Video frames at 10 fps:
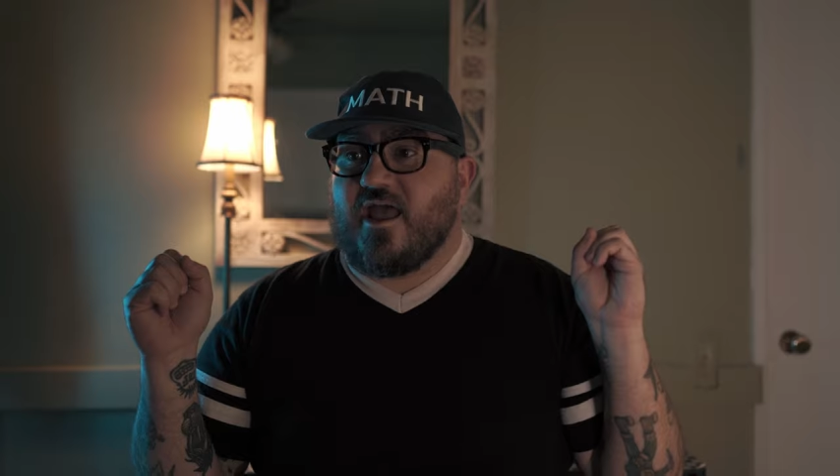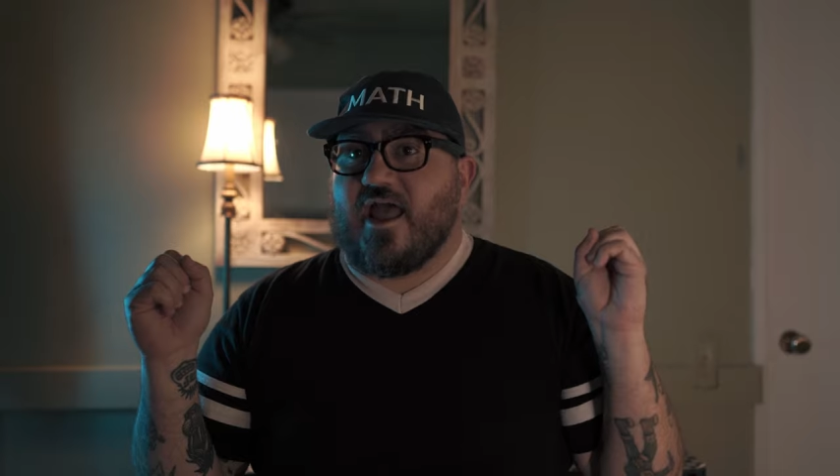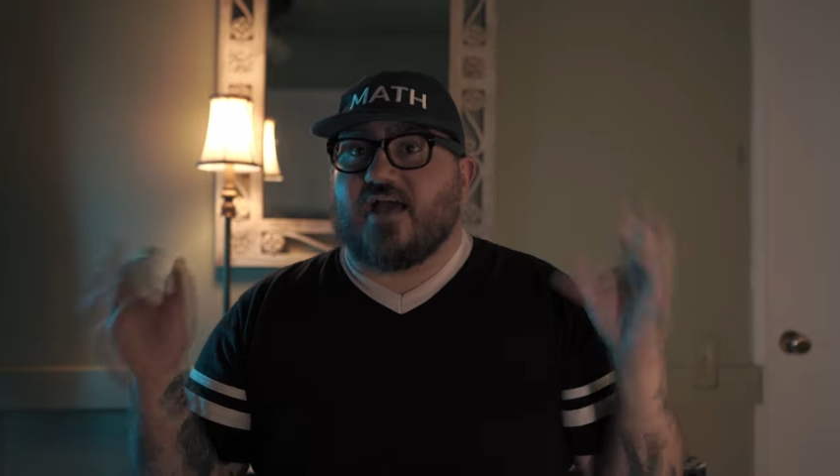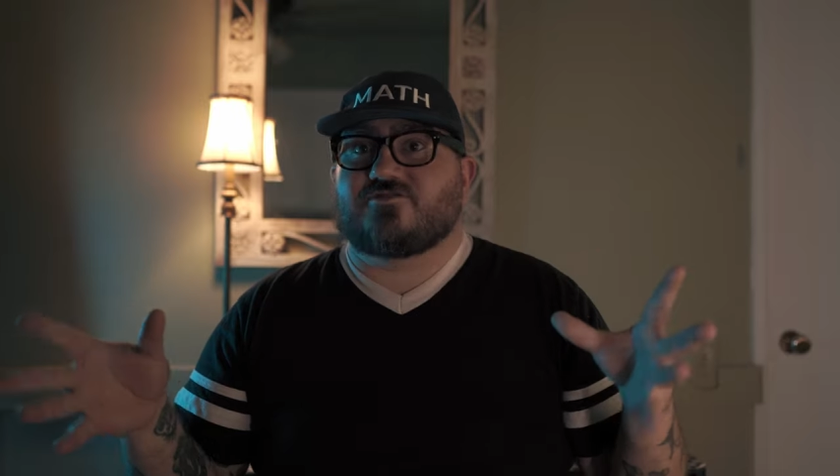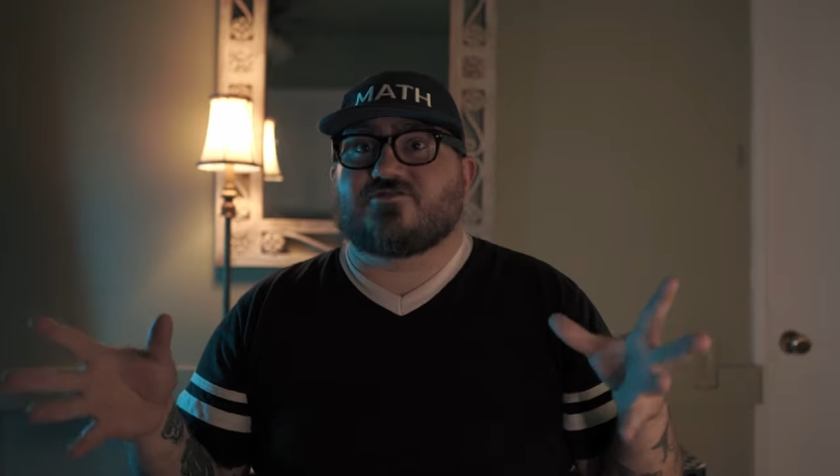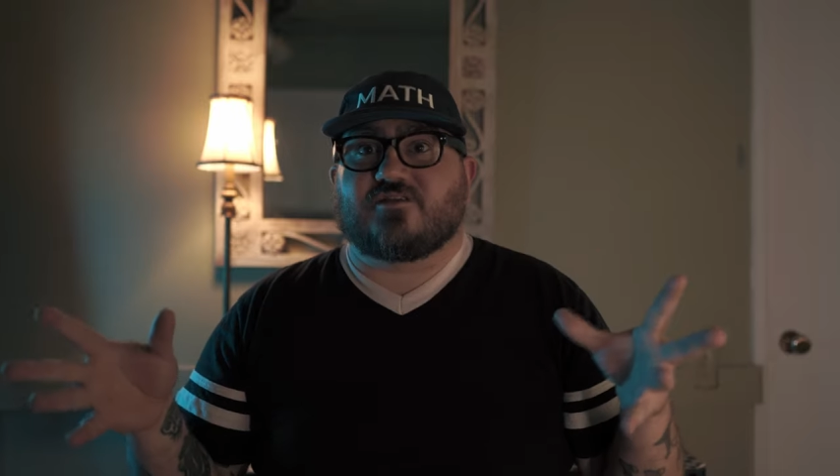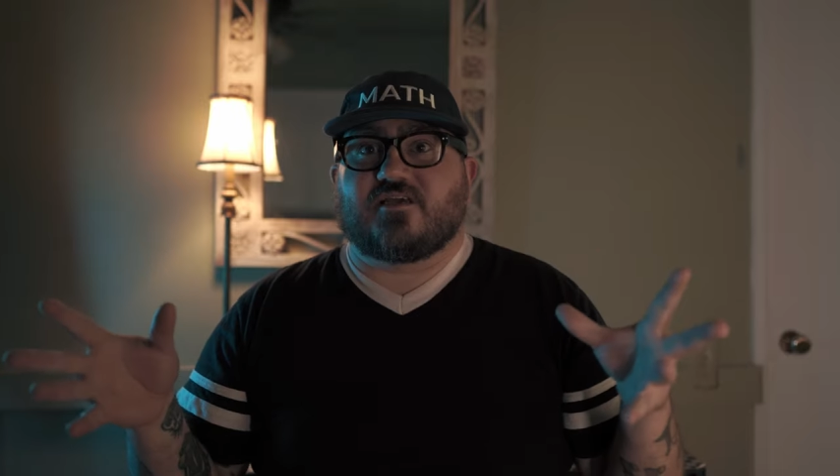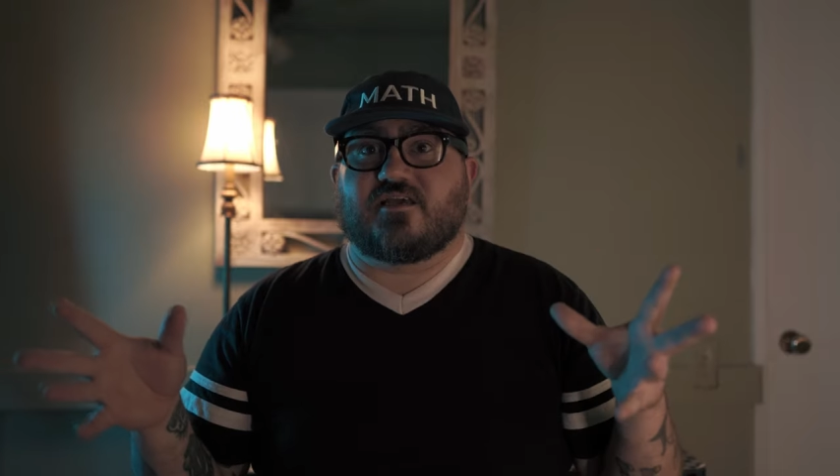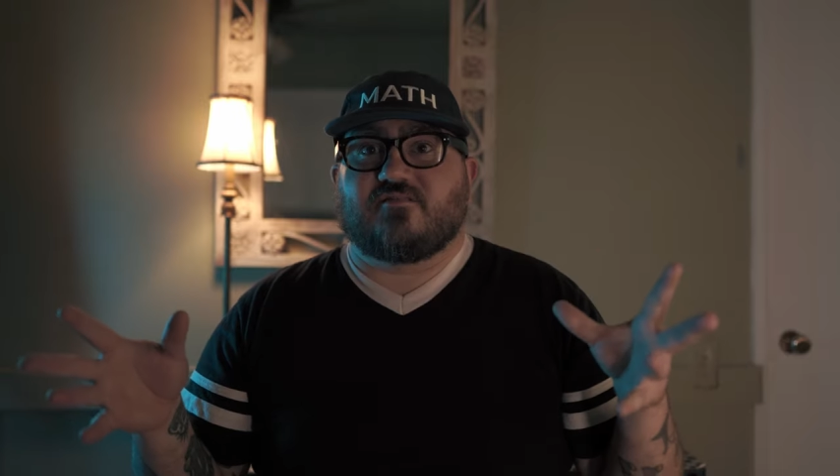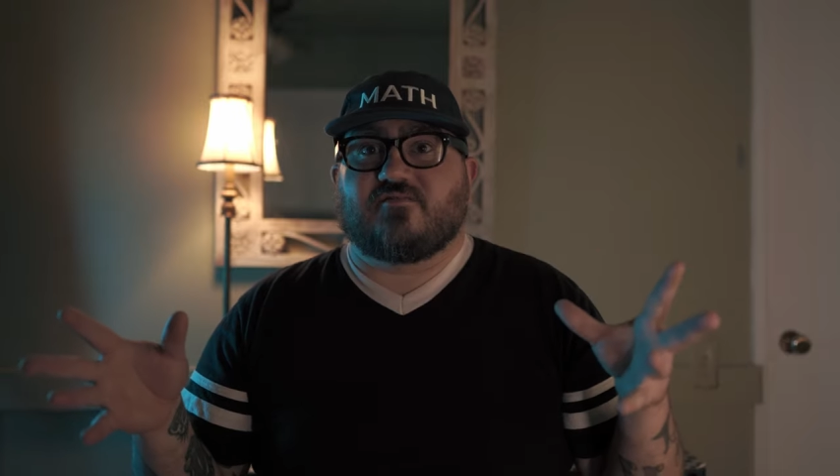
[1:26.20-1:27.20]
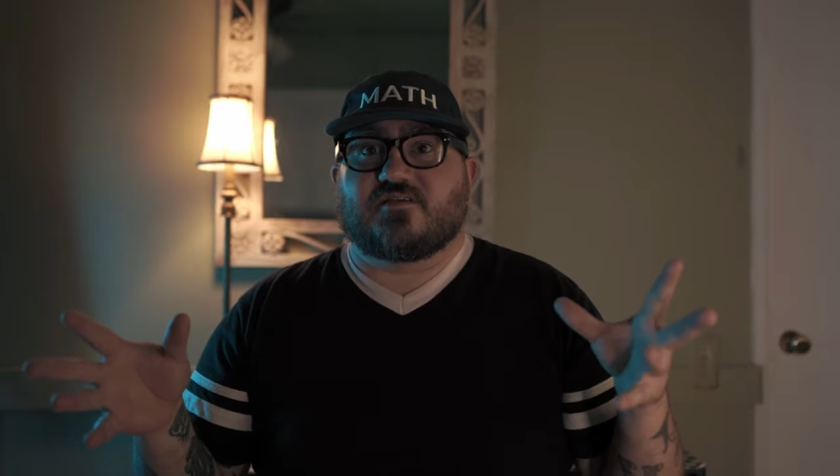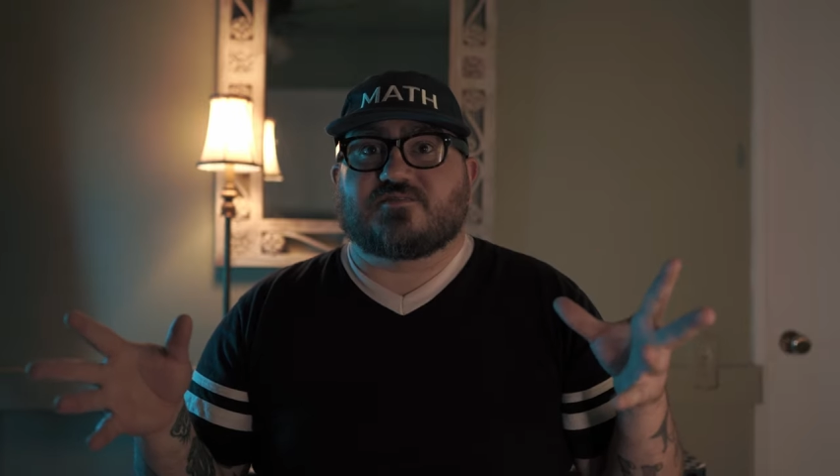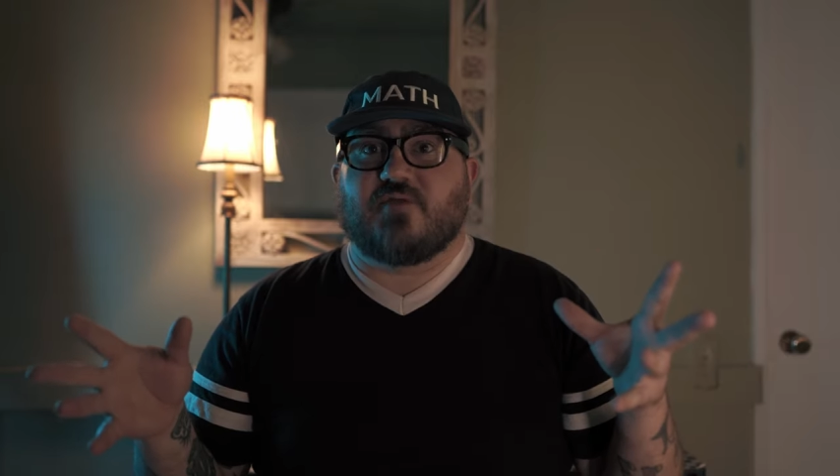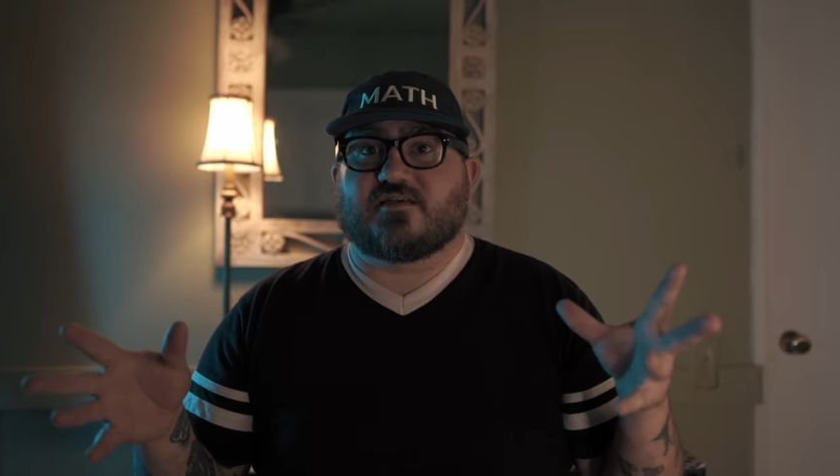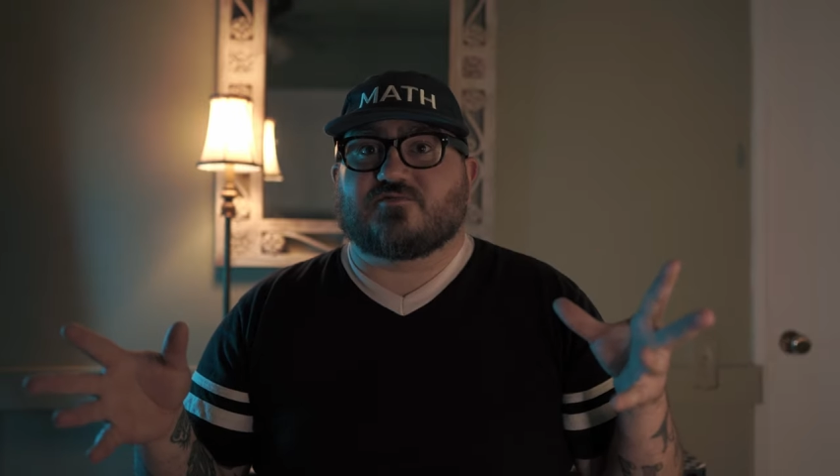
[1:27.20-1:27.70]
actually this
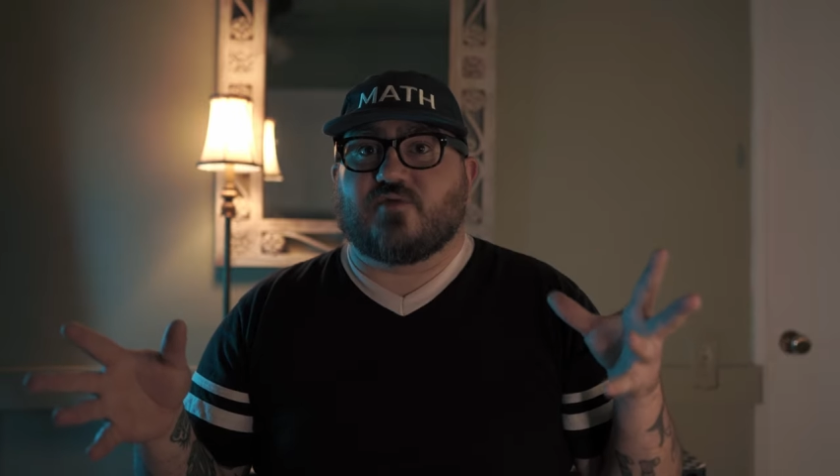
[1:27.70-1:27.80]
past